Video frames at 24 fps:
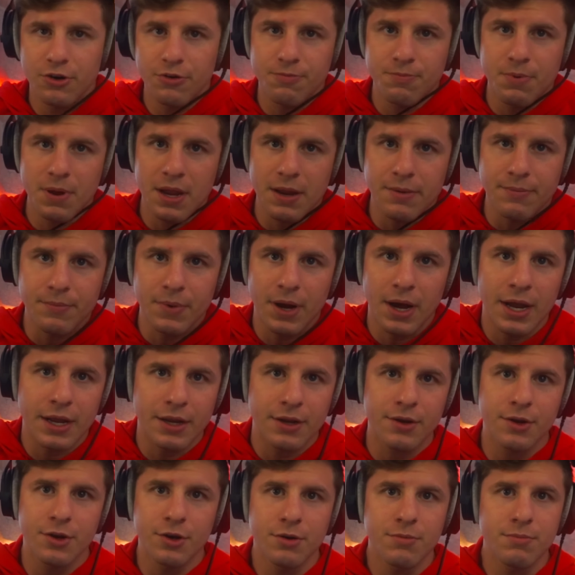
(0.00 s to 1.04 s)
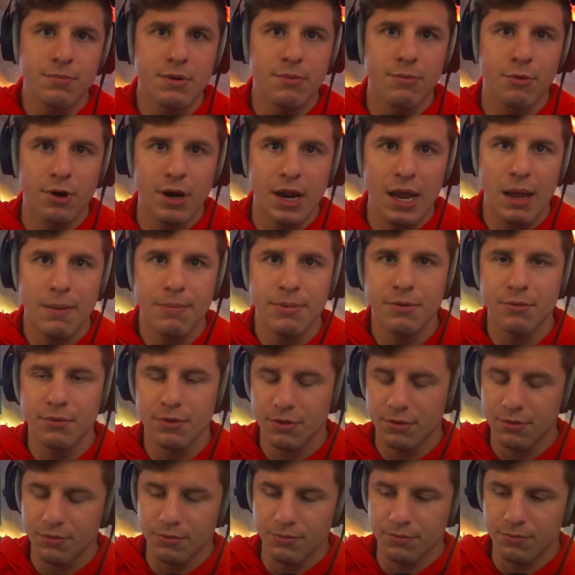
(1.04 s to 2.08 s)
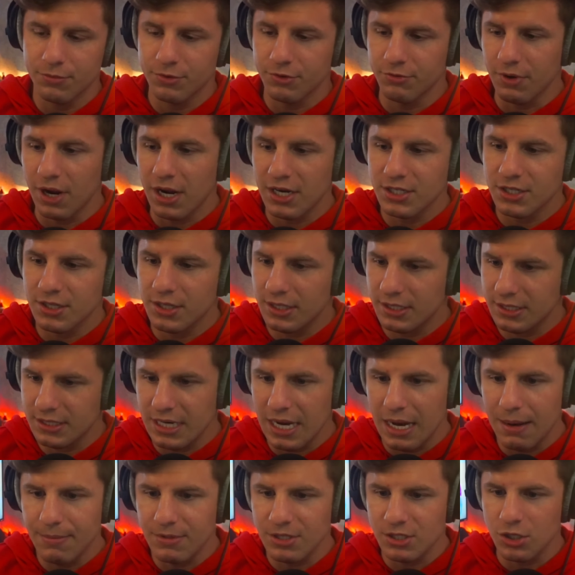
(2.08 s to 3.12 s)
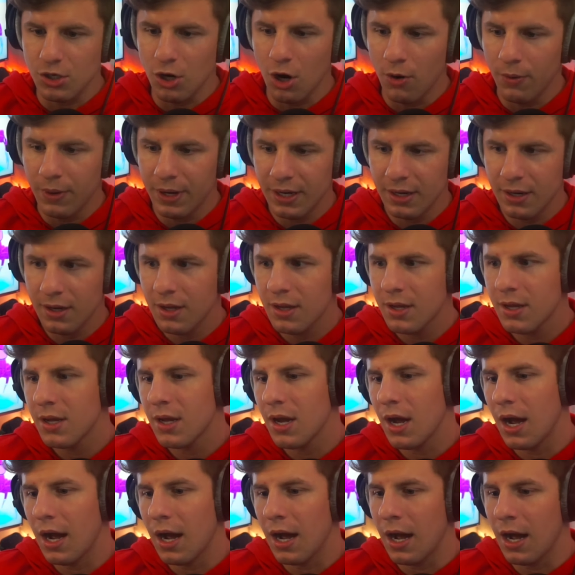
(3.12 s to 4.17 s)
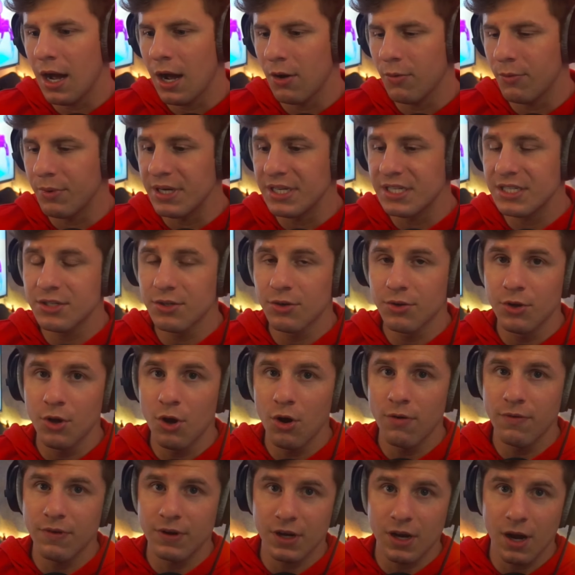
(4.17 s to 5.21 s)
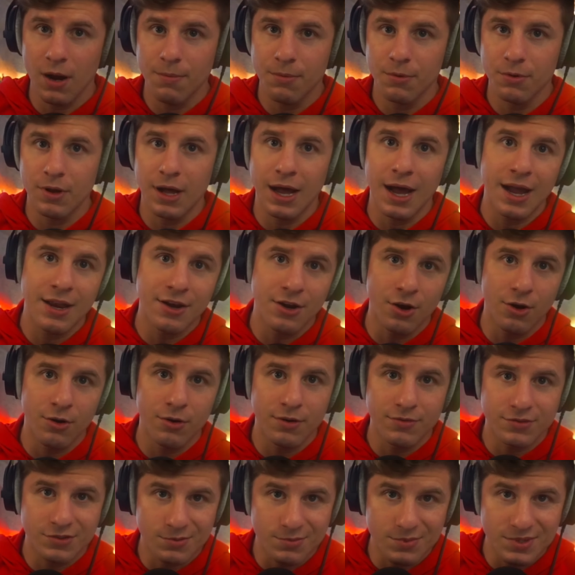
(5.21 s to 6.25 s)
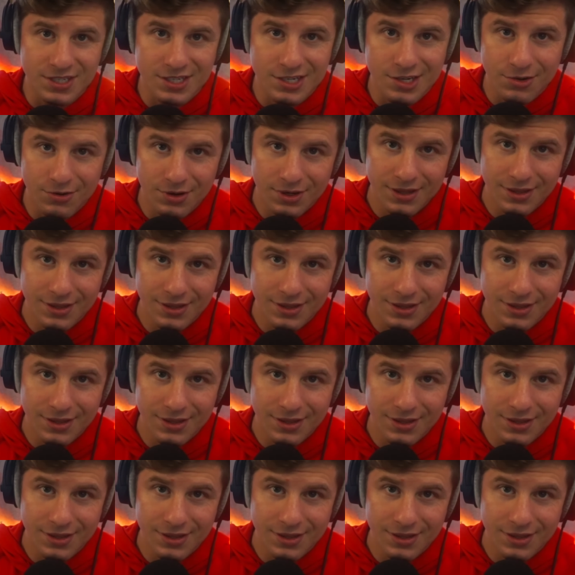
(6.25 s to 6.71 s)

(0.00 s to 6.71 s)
of paint. I couldn't be more happy with the direction this game is going. We still know of a couple, I know of some secret